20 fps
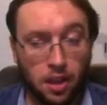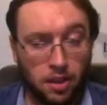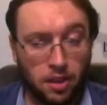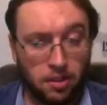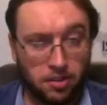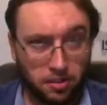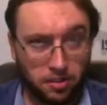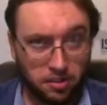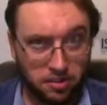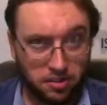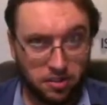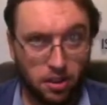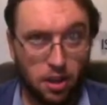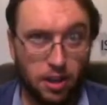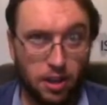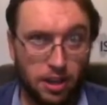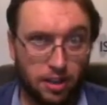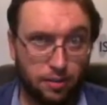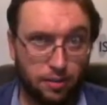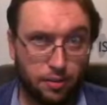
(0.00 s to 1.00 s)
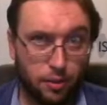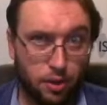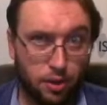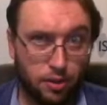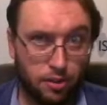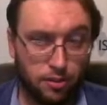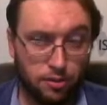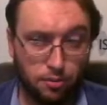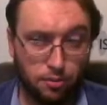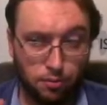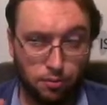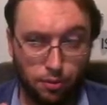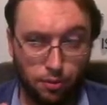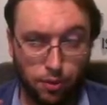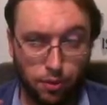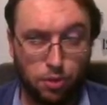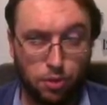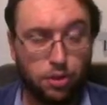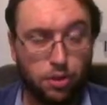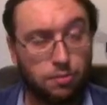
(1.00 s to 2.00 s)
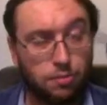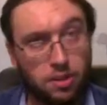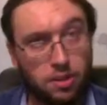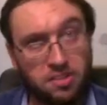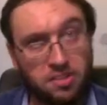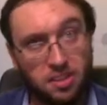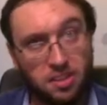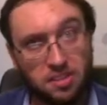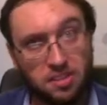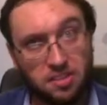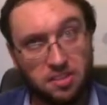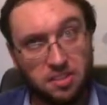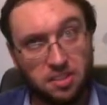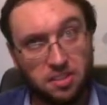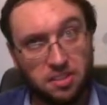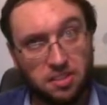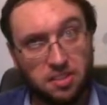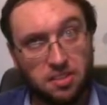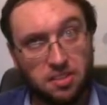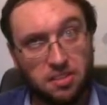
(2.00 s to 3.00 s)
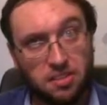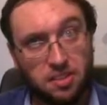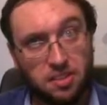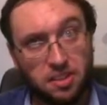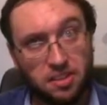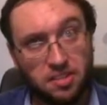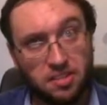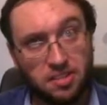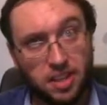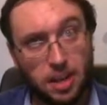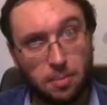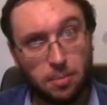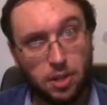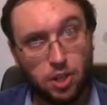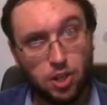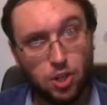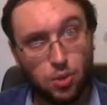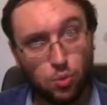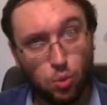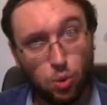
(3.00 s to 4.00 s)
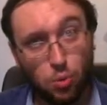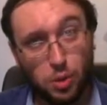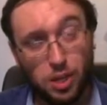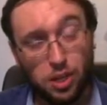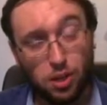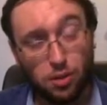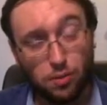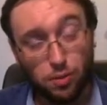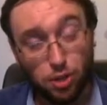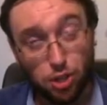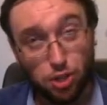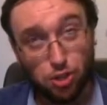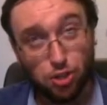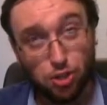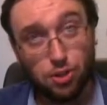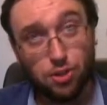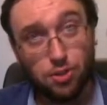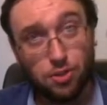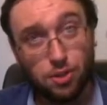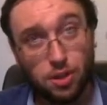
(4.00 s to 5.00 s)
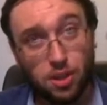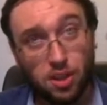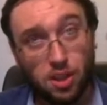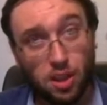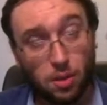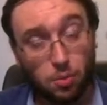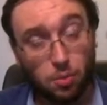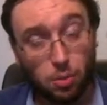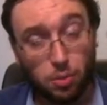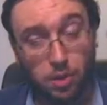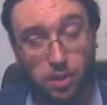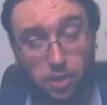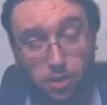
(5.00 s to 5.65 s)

So to start, let's first review the recent incidences and establish what we know for sure and what we can